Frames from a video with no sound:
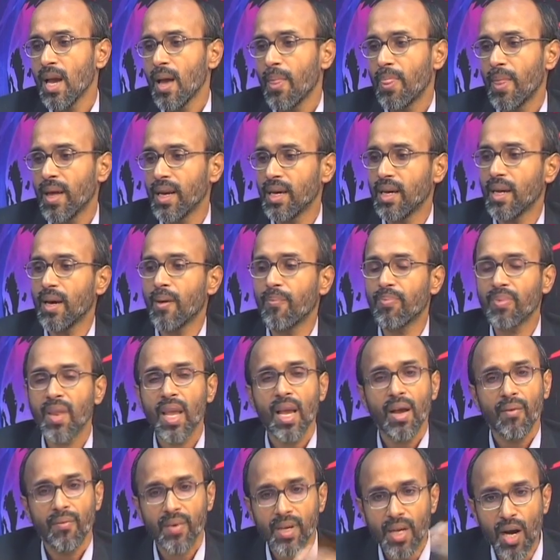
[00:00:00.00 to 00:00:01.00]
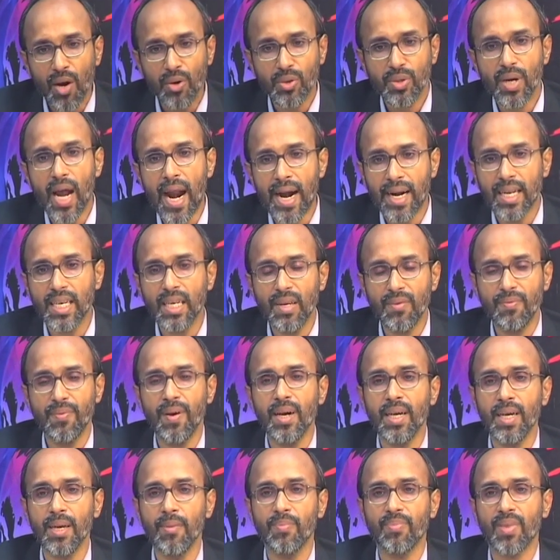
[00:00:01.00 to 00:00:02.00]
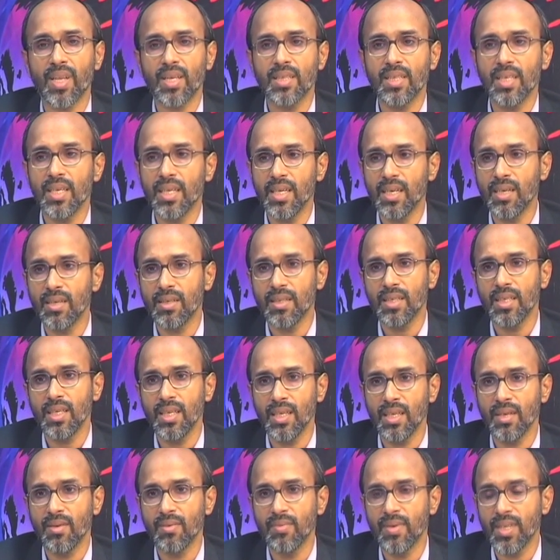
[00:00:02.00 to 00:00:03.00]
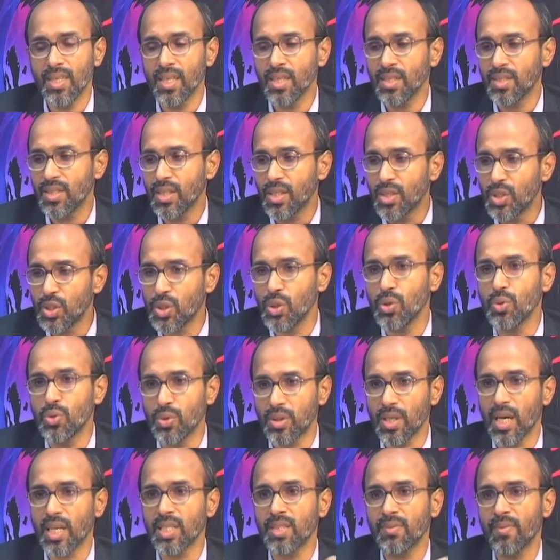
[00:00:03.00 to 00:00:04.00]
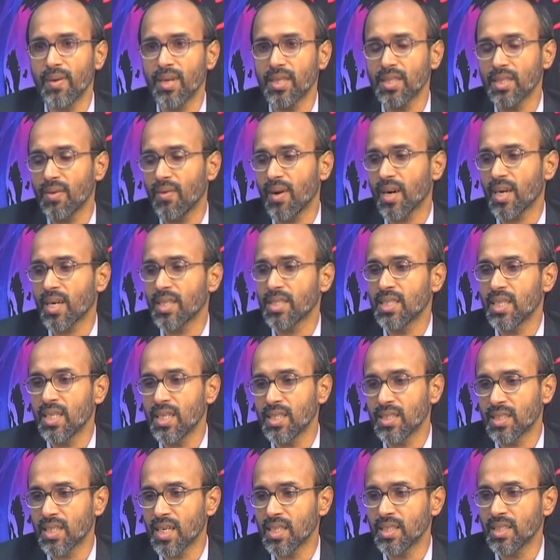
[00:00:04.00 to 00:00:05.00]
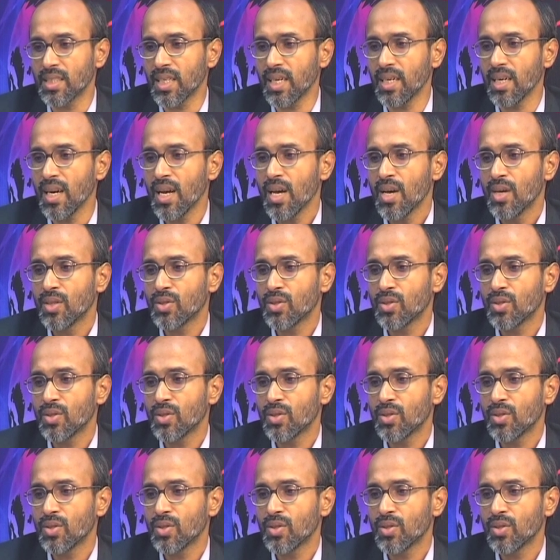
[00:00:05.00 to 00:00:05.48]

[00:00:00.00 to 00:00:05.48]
Then we have to identify the various issues as far as the watershed is concerned.